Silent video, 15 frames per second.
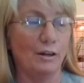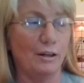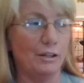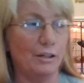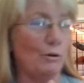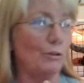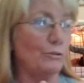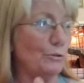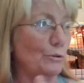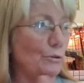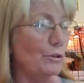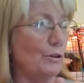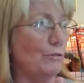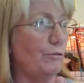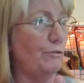you also
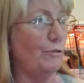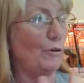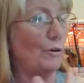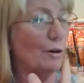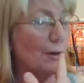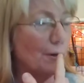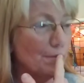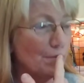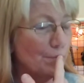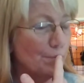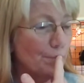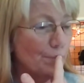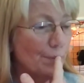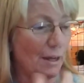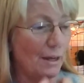look for
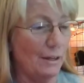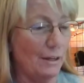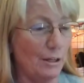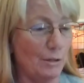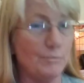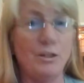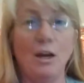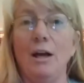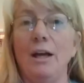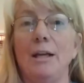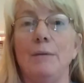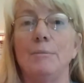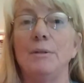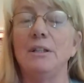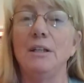
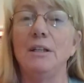time.